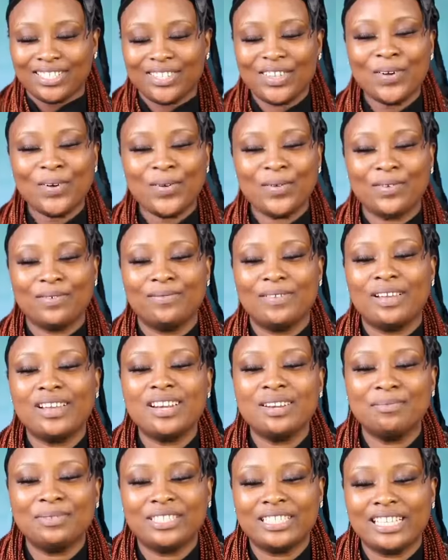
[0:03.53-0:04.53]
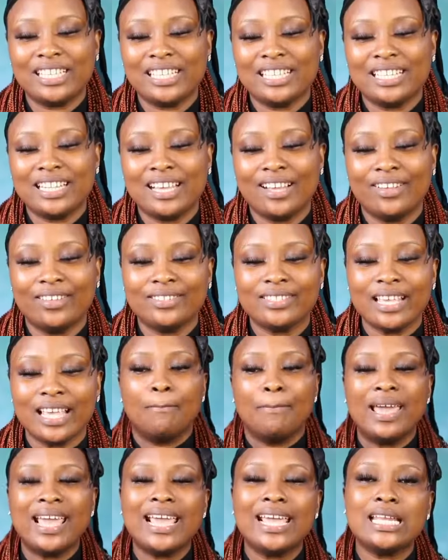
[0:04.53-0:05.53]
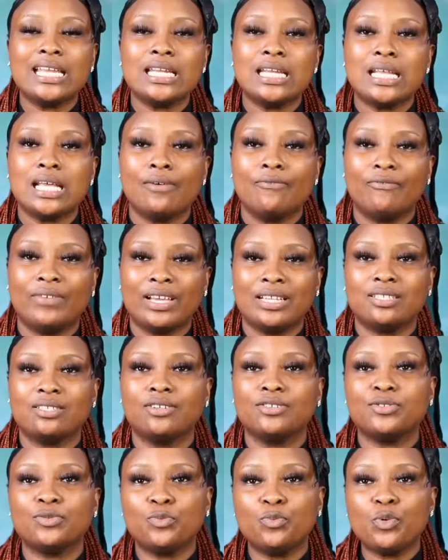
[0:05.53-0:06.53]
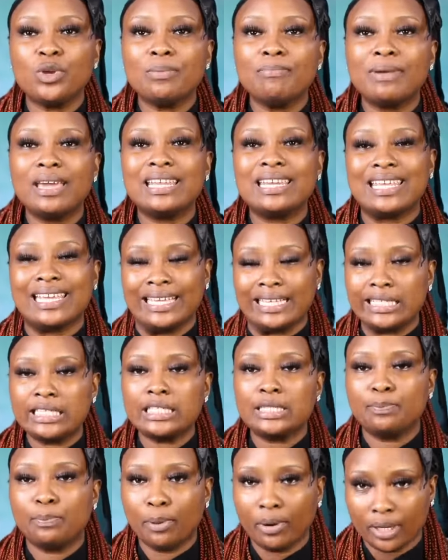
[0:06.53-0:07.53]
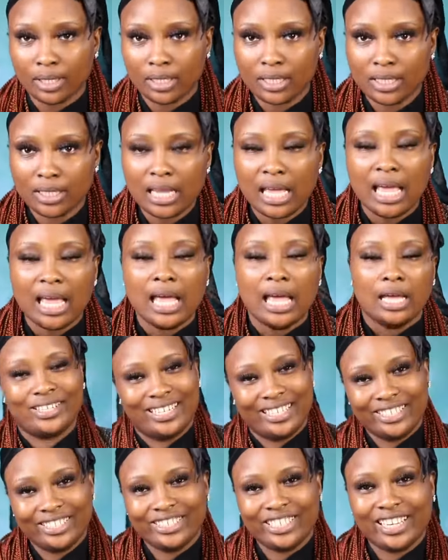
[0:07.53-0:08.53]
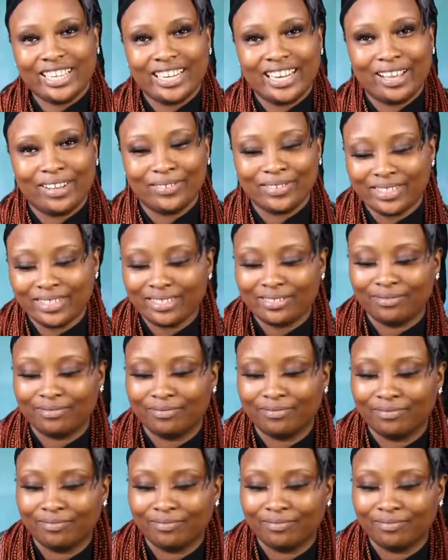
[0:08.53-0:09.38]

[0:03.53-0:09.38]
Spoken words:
So we're gonna be checking out men versus women in sports. So let's check it out.